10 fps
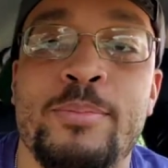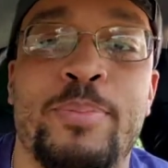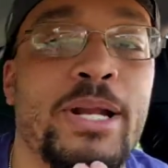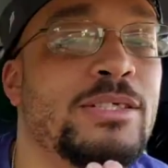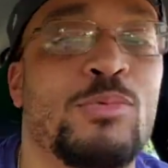
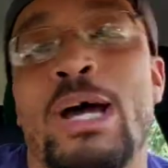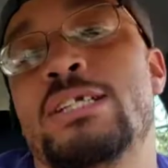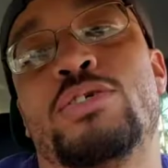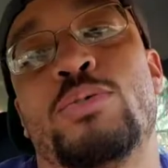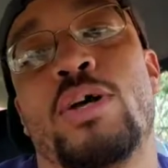but it's
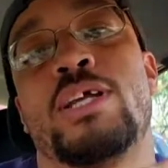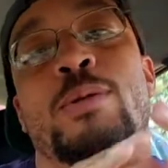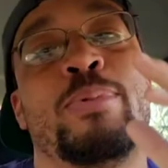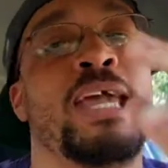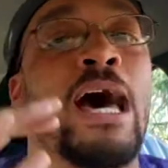way too early
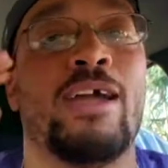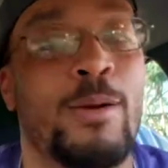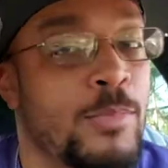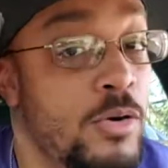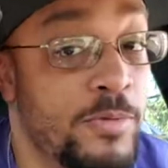to be out
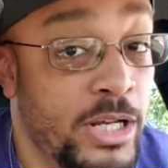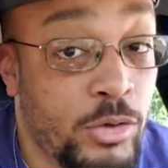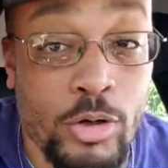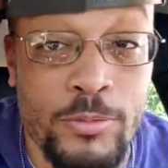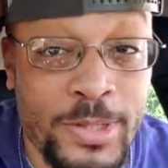here moving and
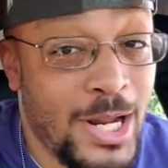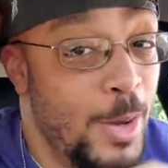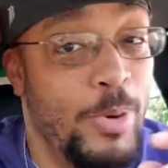grooving.